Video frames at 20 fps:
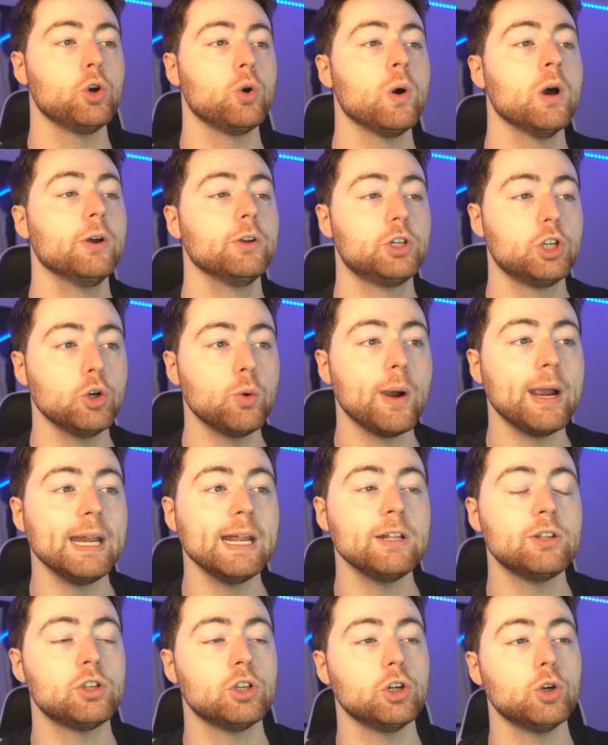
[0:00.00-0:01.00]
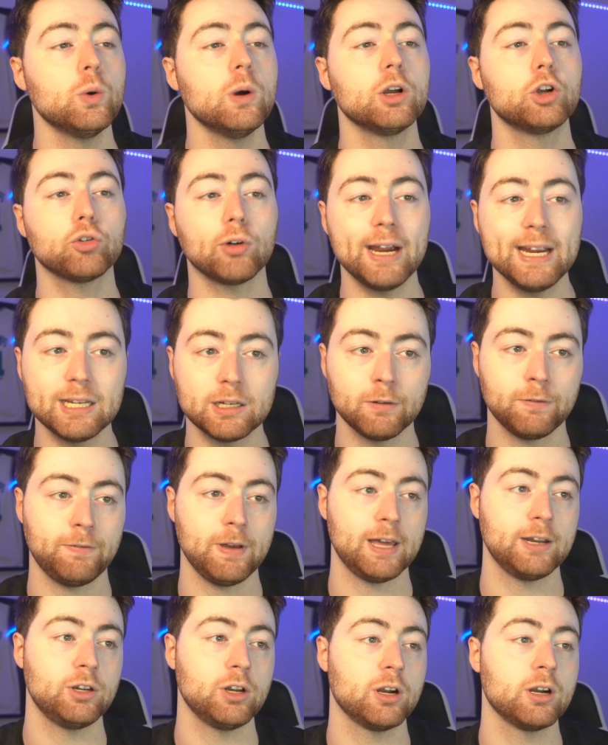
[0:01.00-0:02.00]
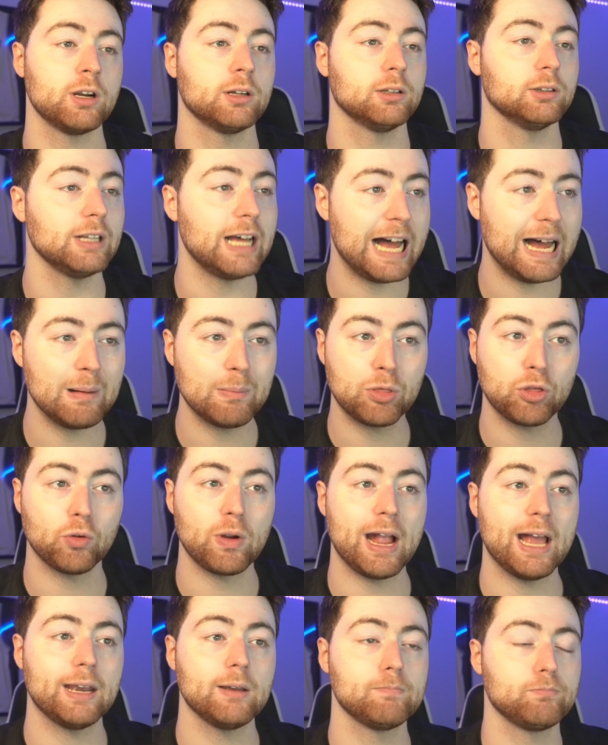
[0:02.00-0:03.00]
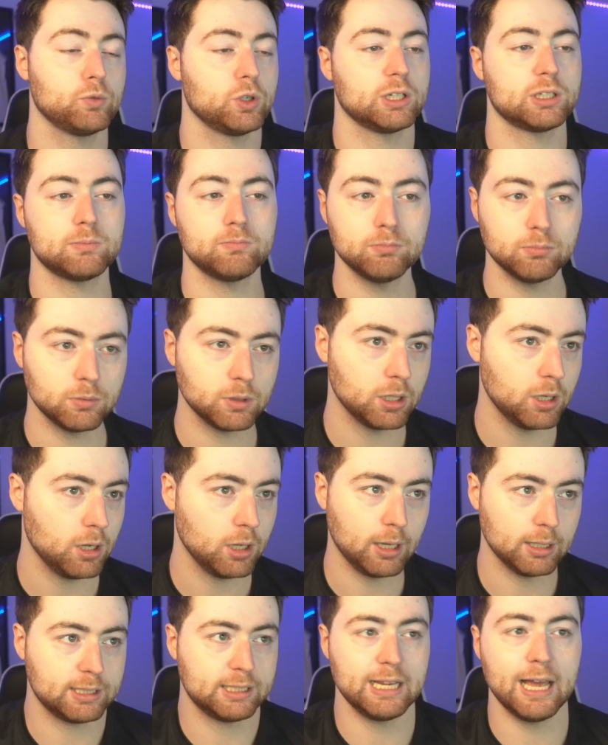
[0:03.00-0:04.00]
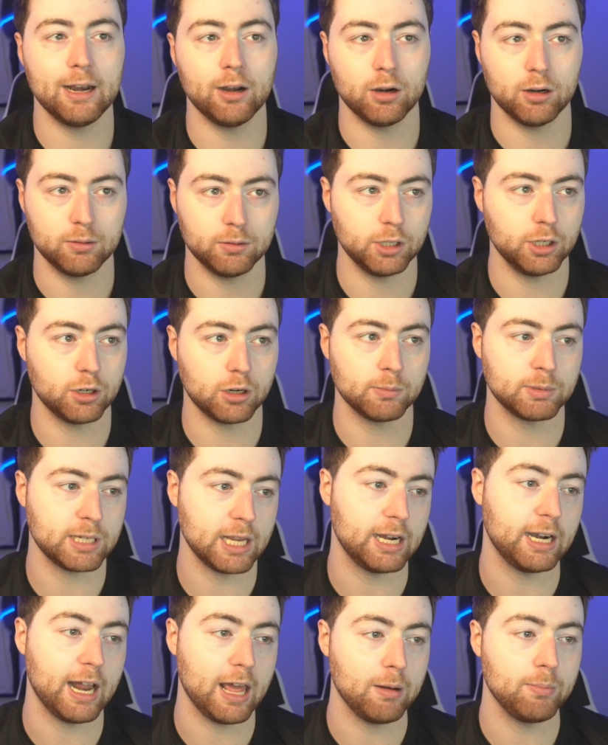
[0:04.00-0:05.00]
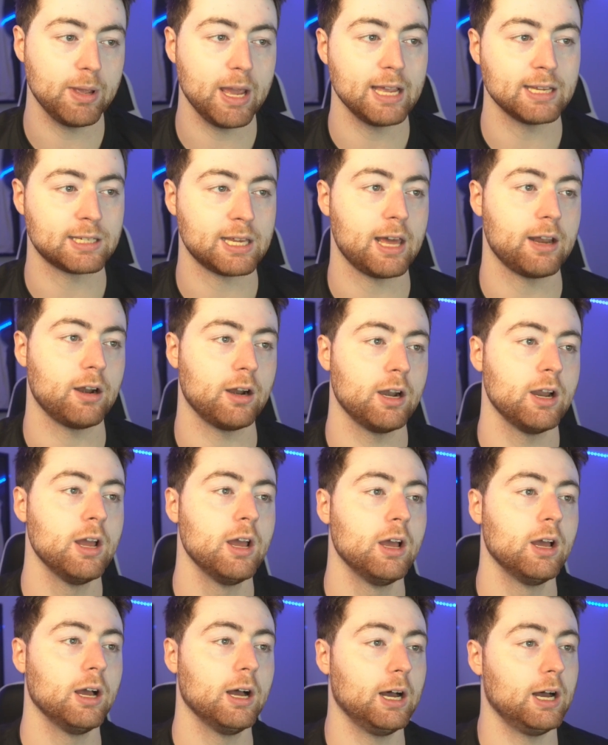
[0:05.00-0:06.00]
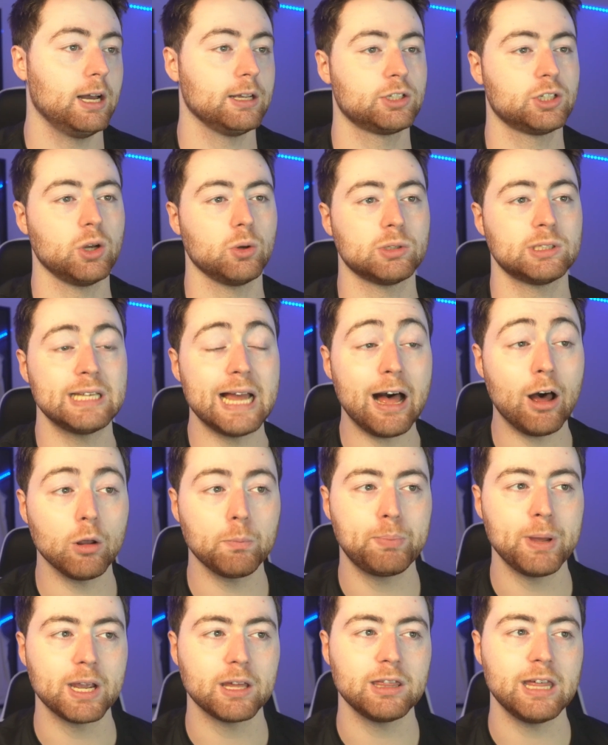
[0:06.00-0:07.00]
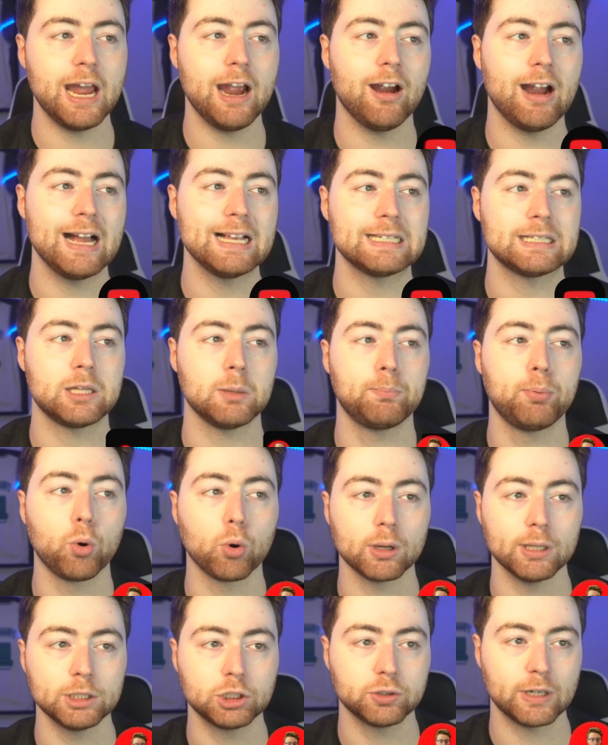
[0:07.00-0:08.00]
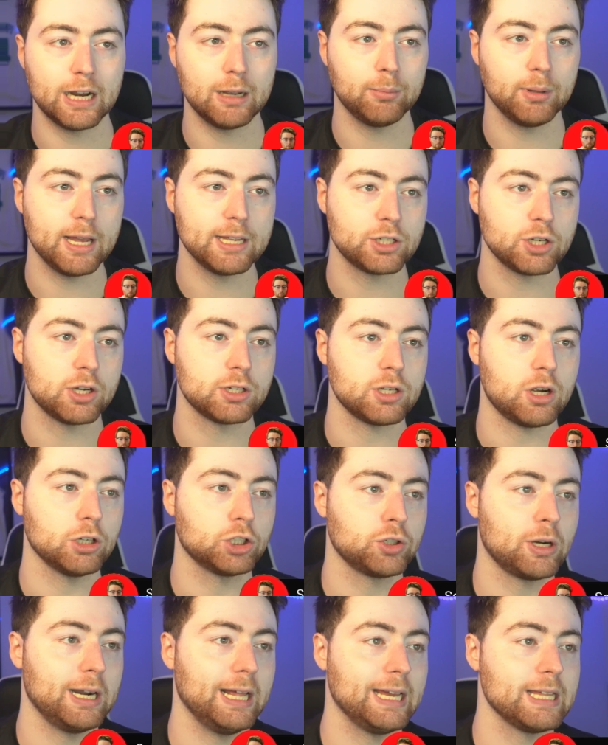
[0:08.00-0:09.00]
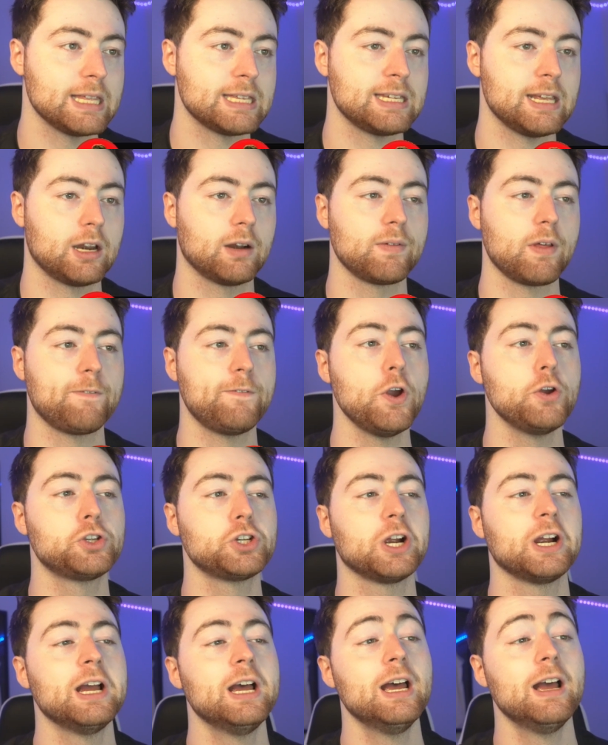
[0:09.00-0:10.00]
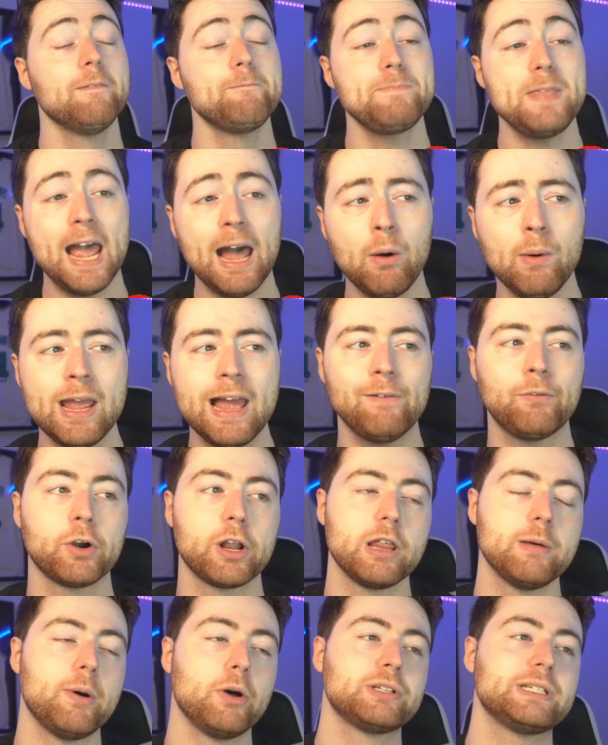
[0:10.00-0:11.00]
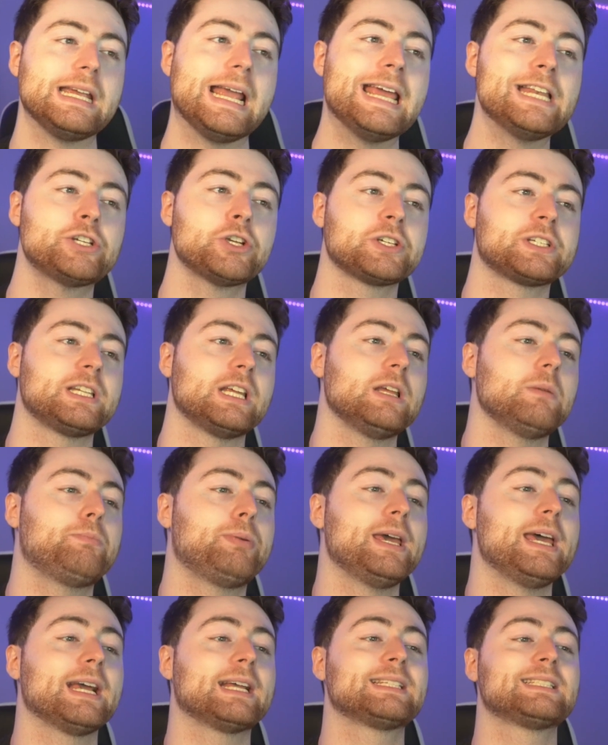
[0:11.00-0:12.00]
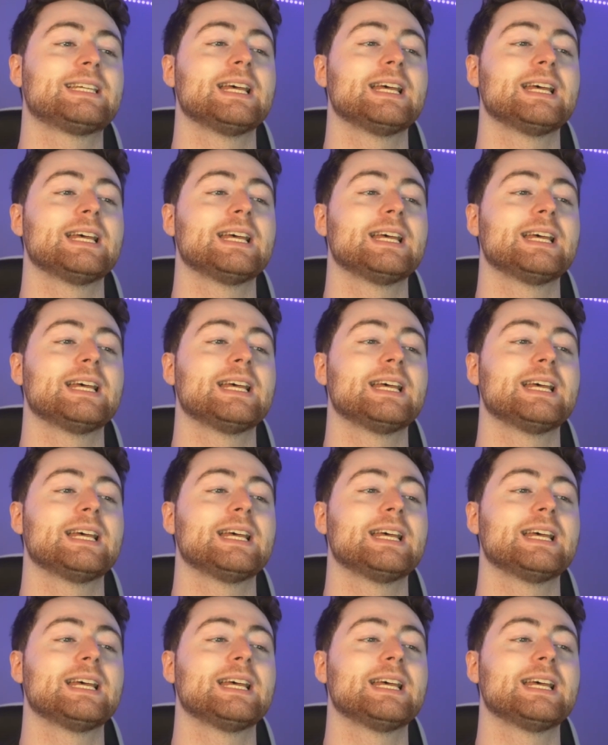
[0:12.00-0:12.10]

282, great defender, lob threat, just a center, you know what I'm saying? An NBA center. So solid pick there as the Portland Trail Blazers are trying to get the center of the future. Now we have one of the most interesting picks